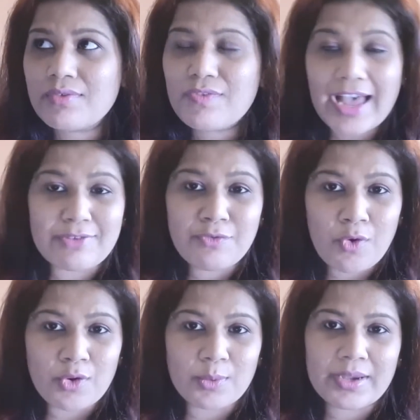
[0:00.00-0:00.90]
fan
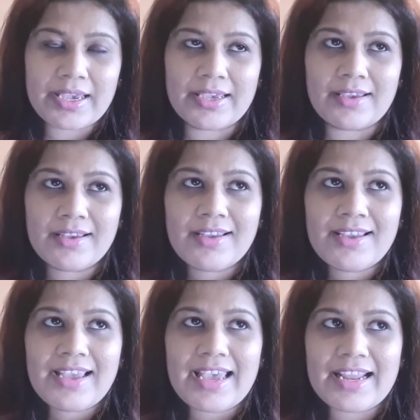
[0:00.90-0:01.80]
following.
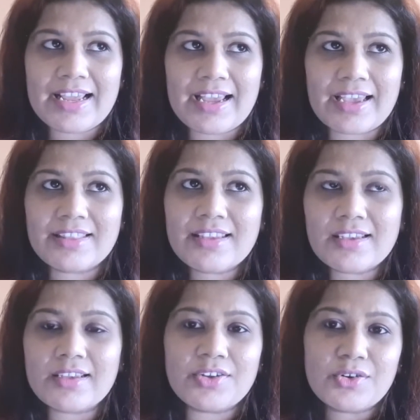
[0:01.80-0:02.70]
And I
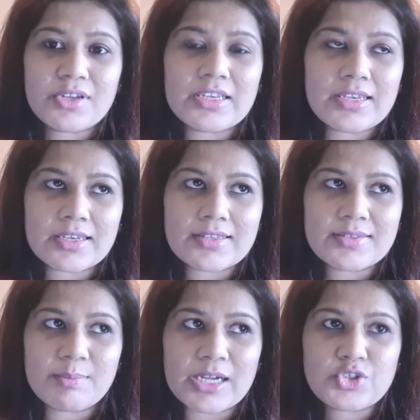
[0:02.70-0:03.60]
think, you know, he
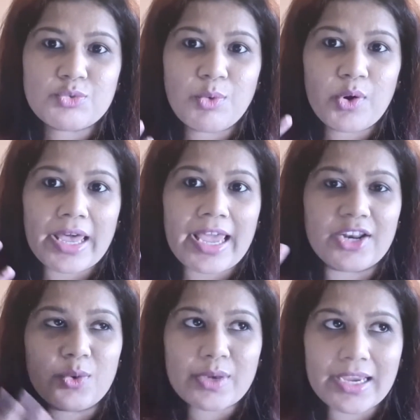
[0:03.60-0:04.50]
is much more
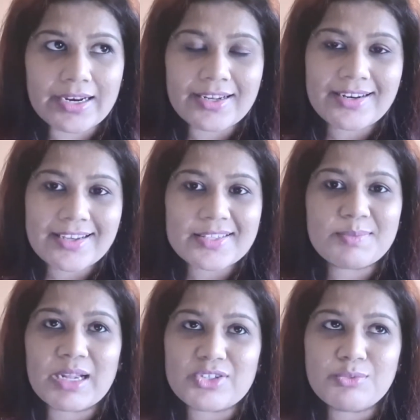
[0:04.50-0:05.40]
educated, he's
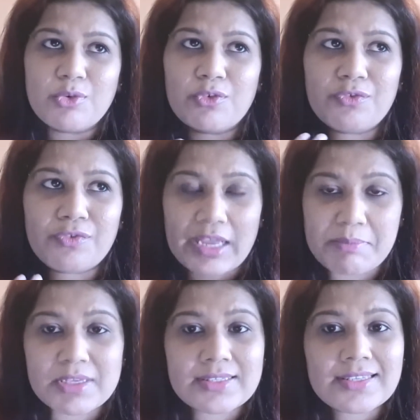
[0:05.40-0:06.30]
much more
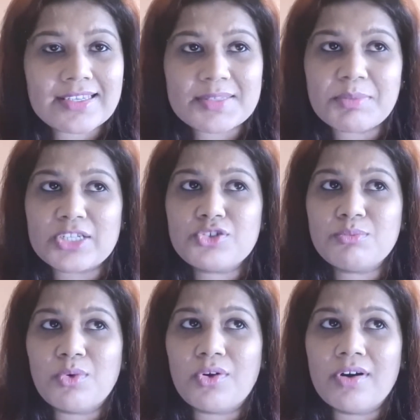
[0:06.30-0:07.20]
famous, he's much
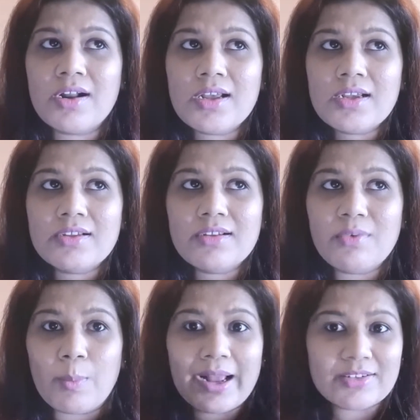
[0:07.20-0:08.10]
more
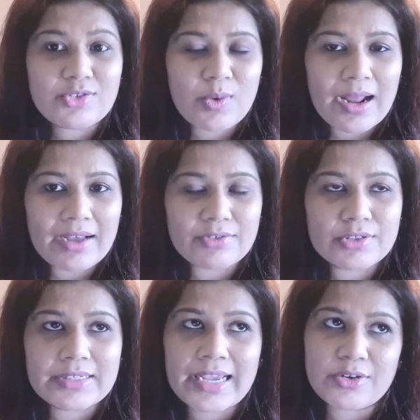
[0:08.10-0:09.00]
well
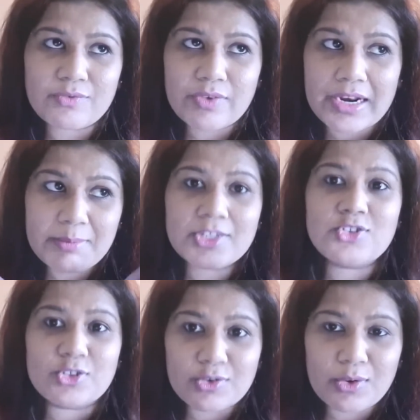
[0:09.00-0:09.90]
traveled and very
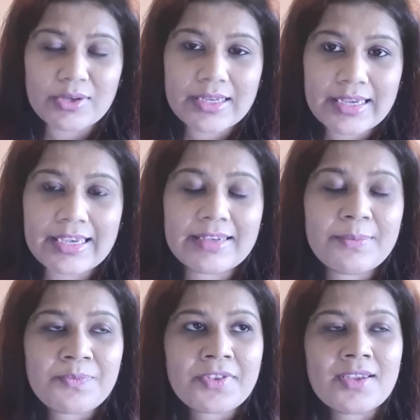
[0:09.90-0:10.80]
much good
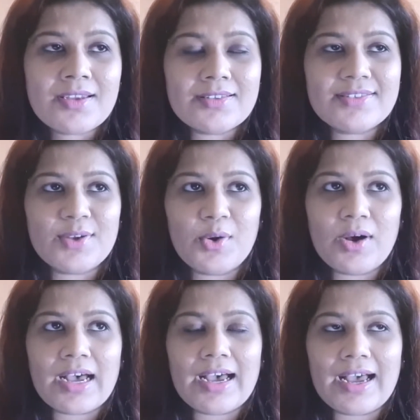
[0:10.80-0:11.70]
looking.
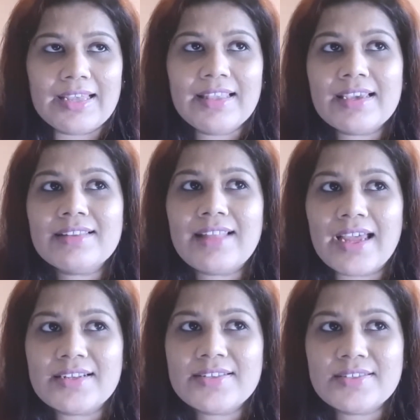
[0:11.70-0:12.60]
So I think
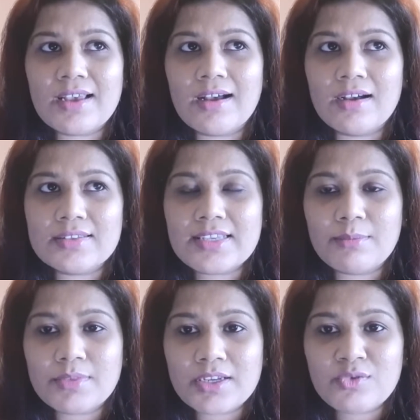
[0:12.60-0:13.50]
that is
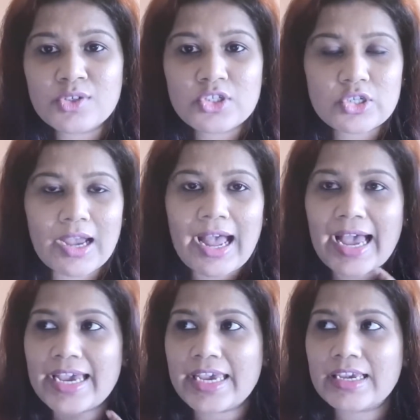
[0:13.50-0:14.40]
something which
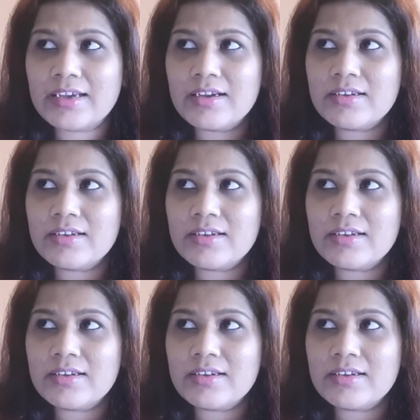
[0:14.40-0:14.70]
I